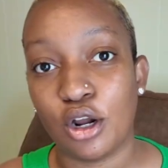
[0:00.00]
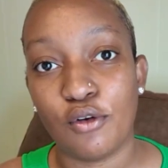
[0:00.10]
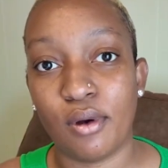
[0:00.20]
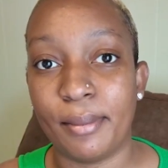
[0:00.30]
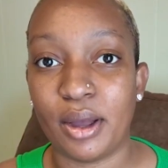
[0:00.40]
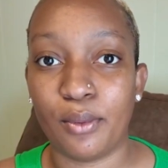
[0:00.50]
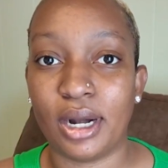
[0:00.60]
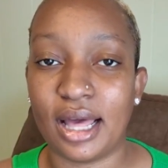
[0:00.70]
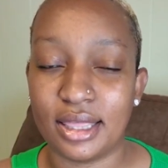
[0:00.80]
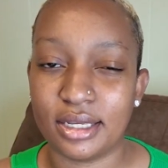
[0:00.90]
off one by
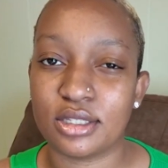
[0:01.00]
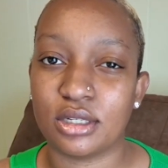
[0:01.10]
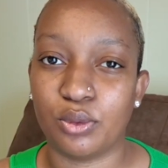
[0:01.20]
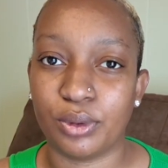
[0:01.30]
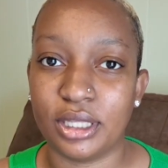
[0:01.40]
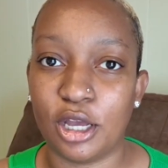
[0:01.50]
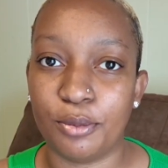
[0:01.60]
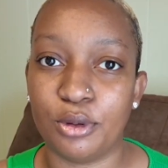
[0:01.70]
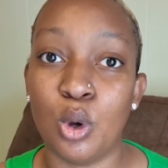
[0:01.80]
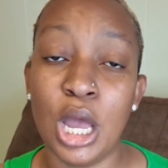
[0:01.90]
one, I think it's gonna really
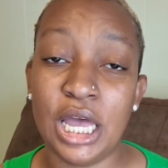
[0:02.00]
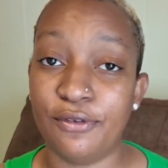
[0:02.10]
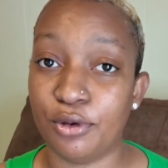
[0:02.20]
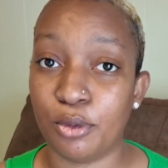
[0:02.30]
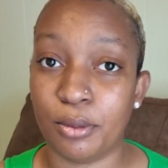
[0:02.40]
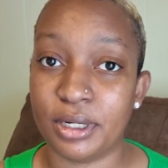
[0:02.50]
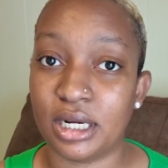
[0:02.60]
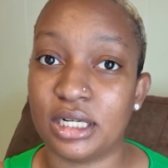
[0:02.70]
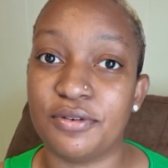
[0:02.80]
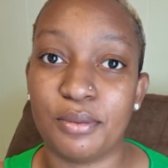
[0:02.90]
help you feel more
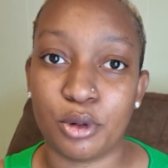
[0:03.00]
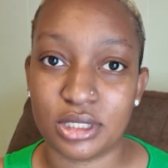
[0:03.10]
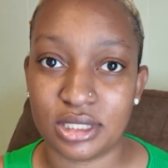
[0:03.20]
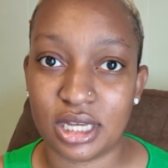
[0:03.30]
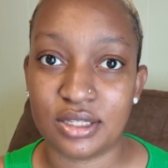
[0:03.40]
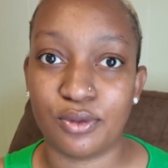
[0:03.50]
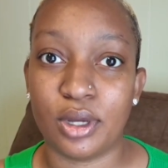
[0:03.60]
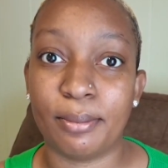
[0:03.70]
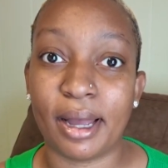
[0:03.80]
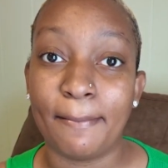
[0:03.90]
productive and more successful.
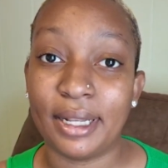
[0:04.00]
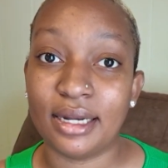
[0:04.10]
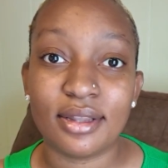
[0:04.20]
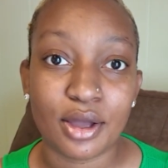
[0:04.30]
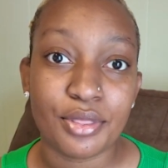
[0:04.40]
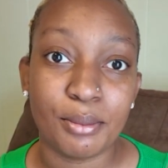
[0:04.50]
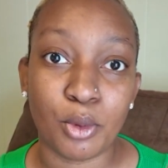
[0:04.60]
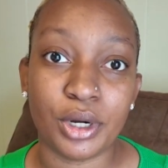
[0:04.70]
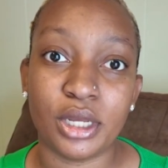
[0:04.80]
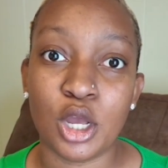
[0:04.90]
And by planning that out in the
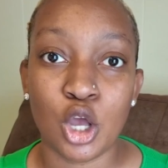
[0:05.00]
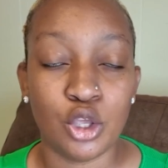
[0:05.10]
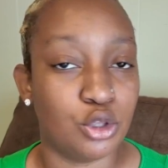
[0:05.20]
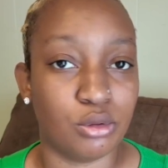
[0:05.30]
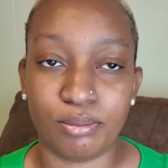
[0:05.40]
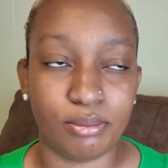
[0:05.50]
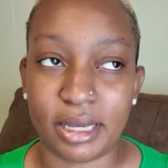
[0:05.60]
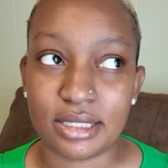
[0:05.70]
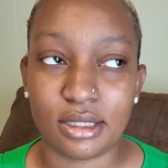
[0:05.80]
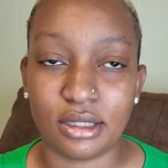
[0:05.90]
morning, you'll
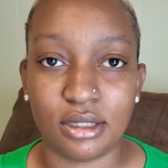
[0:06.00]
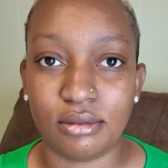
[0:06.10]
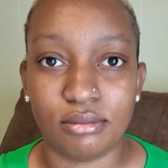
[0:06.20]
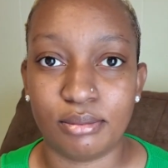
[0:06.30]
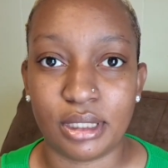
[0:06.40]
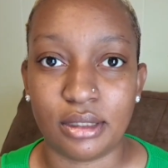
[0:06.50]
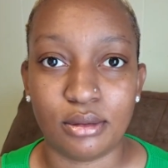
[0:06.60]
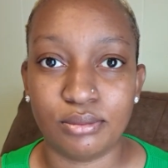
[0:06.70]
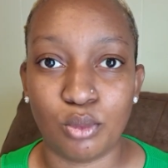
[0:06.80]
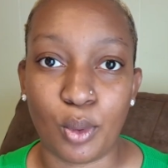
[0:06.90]
basically be
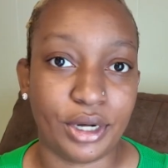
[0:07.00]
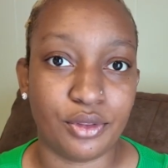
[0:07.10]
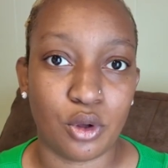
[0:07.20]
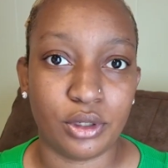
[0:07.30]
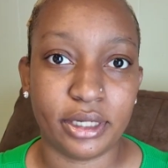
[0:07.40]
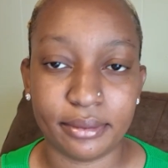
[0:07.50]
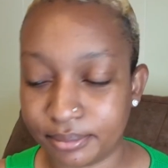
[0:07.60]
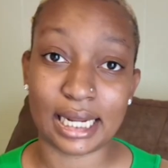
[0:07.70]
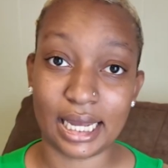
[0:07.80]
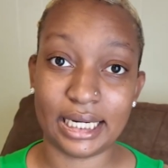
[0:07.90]
winning the whole day.
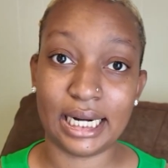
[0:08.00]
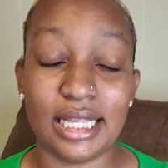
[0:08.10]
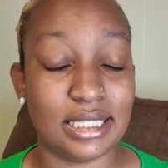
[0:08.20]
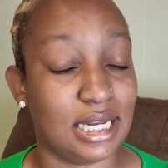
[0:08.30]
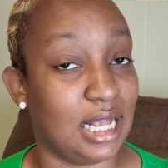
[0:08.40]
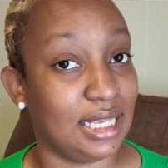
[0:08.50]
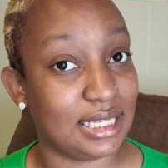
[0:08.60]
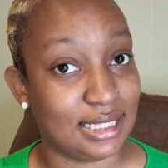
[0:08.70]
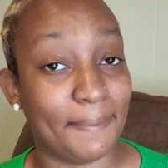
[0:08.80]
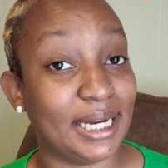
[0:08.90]
Nine, it's not
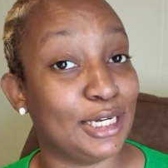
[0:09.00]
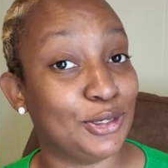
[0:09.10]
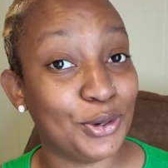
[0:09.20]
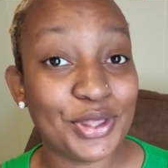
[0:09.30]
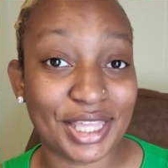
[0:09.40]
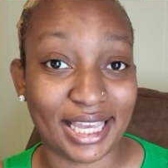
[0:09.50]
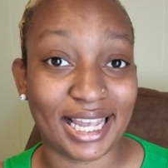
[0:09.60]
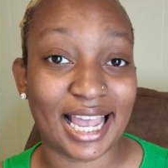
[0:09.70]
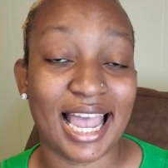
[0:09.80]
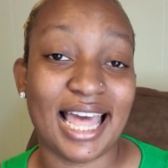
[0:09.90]
easy, but I do
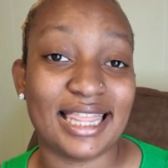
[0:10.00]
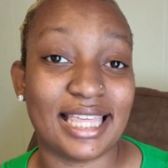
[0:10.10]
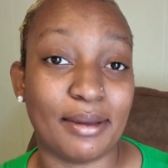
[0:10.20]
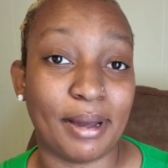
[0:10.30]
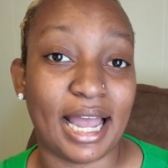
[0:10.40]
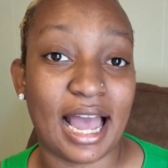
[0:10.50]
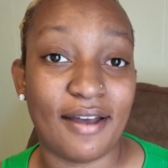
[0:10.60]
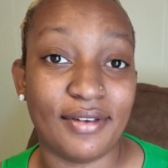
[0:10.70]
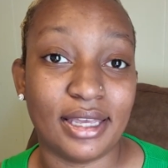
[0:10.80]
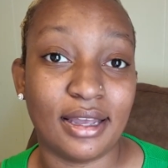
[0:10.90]
think that by
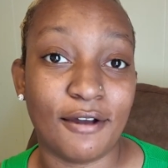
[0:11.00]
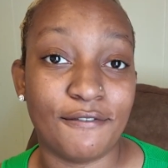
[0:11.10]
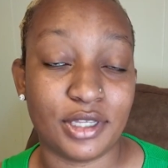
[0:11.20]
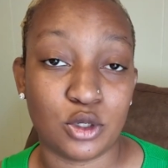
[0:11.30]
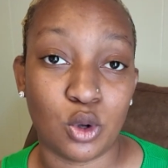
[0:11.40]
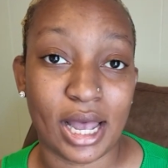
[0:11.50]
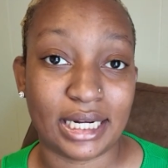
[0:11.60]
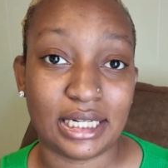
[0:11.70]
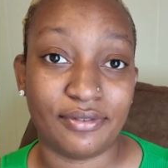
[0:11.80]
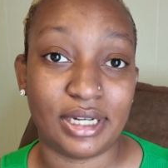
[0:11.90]
having physical
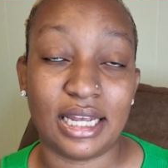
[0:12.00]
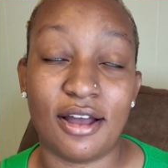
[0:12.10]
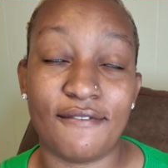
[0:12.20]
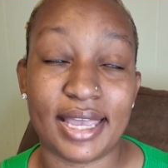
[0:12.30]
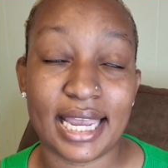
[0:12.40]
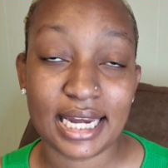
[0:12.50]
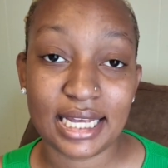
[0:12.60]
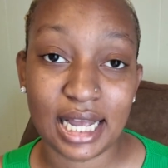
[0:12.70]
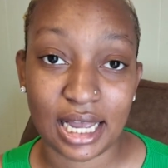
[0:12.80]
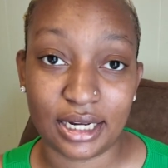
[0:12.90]
activity of
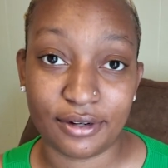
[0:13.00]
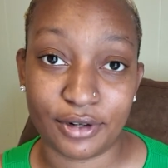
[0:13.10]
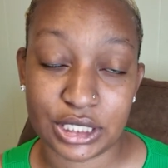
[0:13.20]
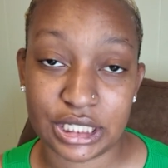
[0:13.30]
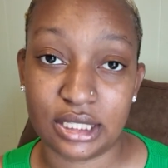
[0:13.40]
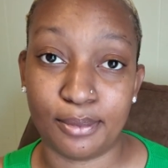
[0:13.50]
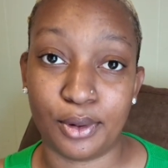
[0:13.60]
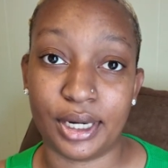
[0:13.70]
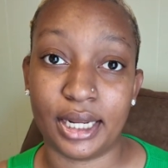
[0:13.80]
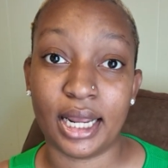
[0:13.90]
any kind first thing in the
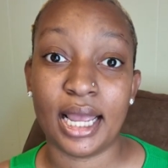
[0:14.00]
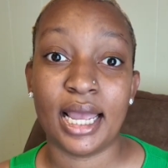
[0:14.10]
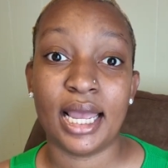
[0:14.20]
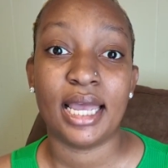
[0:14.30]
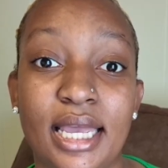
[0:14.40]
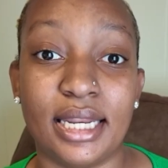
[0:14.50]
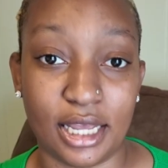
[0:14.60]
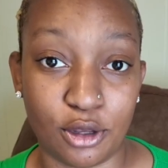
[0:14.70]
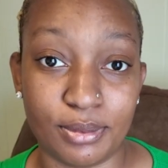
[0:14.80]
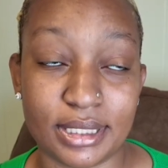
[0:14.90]
morning, it
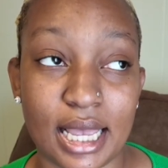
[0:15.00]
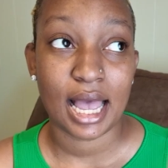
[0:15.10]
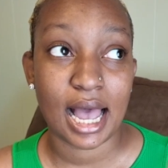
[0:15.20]
helps.